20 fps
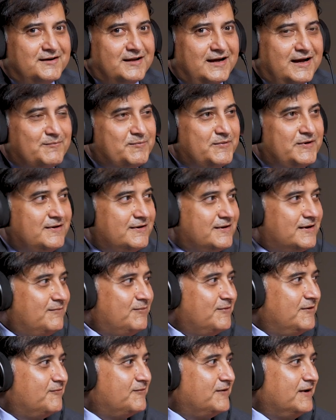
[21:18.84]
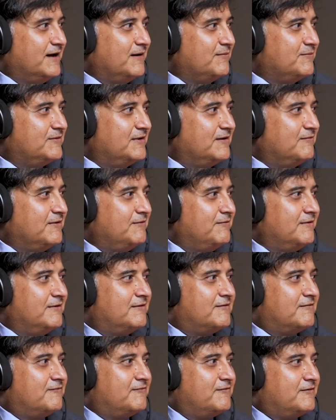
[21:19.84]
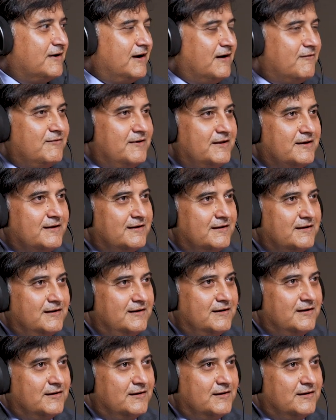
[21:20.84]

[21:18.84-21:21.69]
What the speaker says: It happened a couple of times that we were traveling